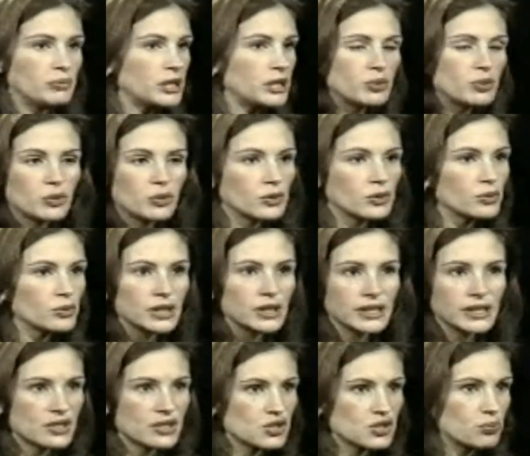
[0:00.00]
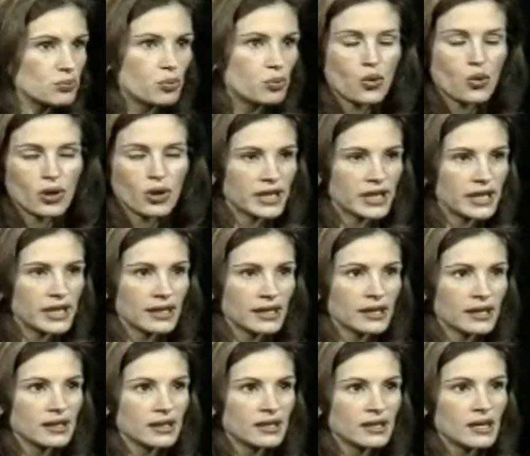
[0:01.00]
People were really
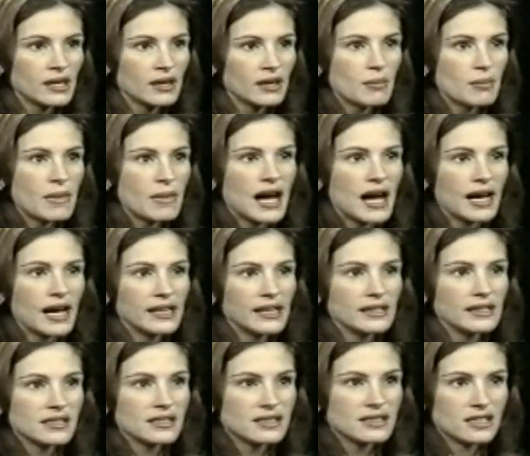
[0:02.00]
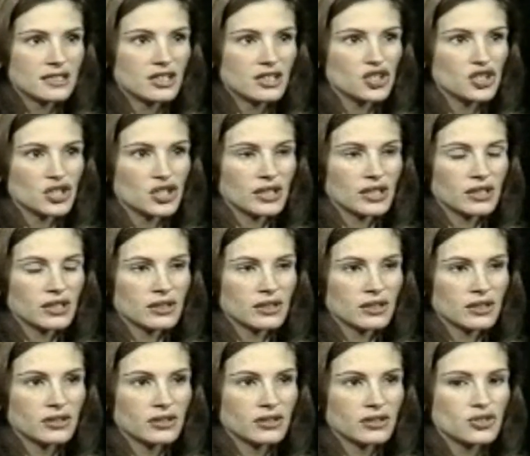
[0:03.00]
supporting my
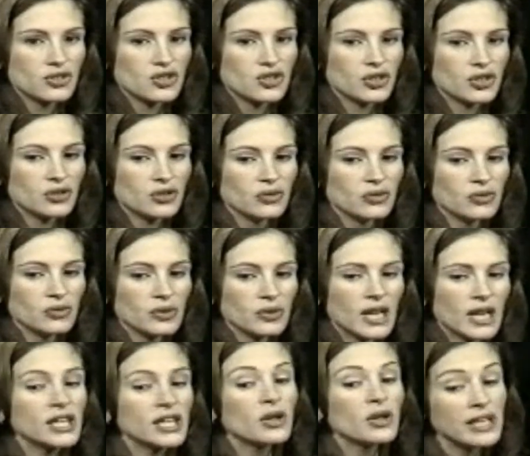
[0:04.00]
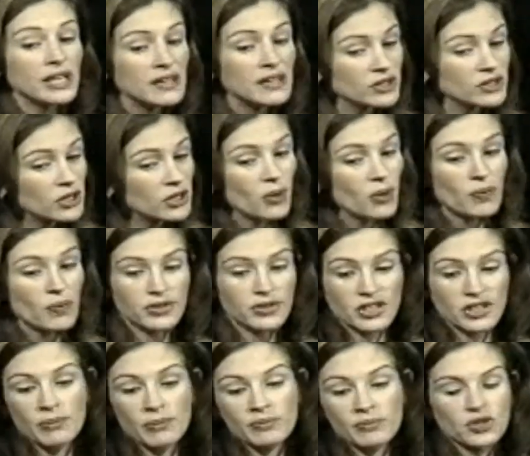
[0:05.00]
decision to you know, and even though
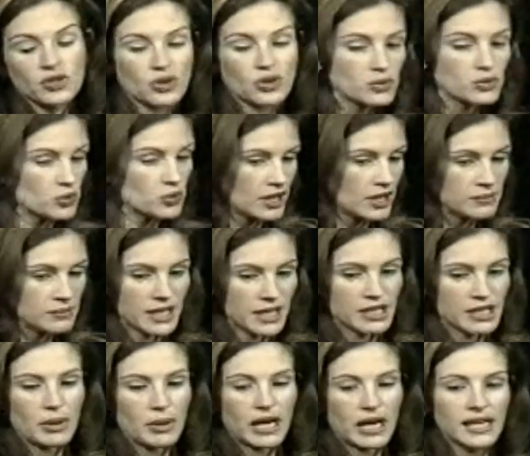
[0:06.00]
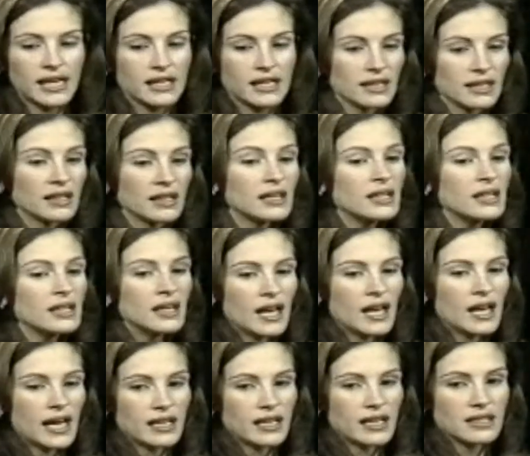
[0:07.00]
some scripts would come down the pike and
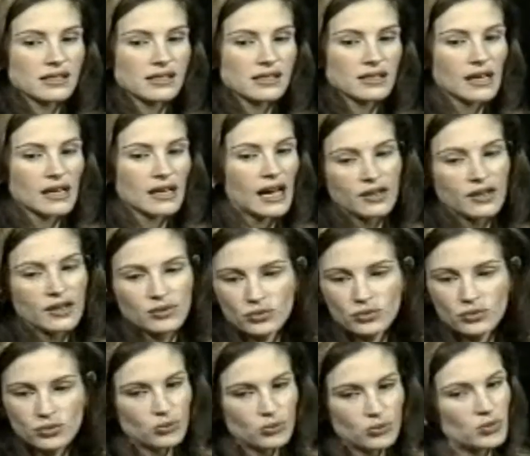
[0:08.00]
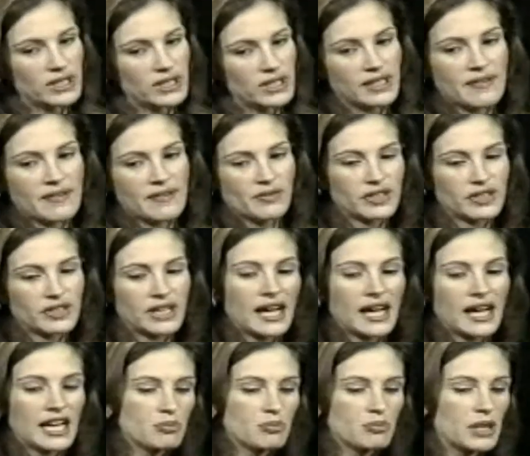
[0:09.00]
and I wouldn't have a very
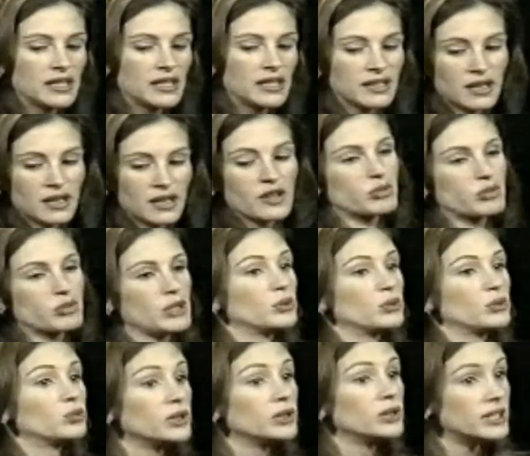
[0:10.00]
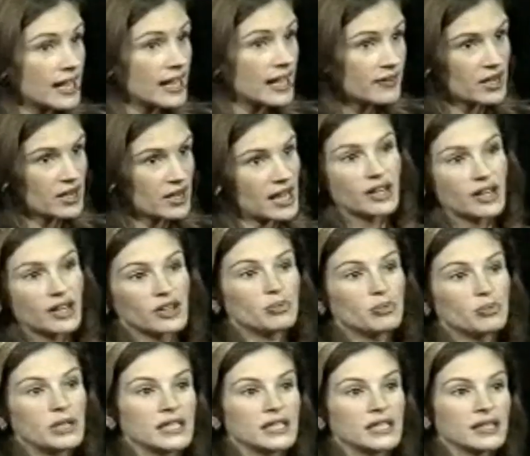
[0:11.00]
high opinion and other people would have a higher
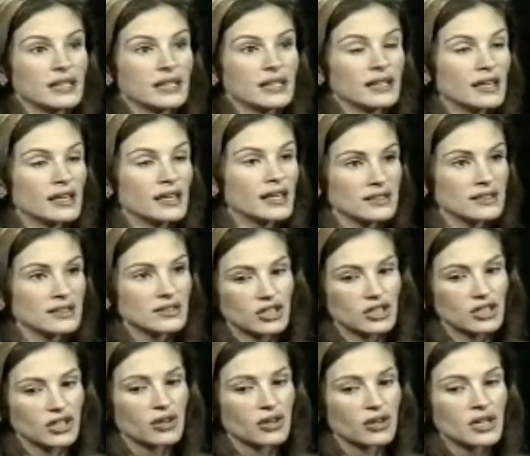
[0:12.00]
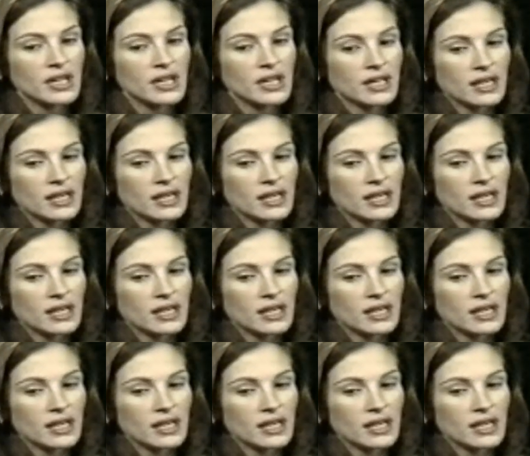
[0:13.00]
opinion and I you know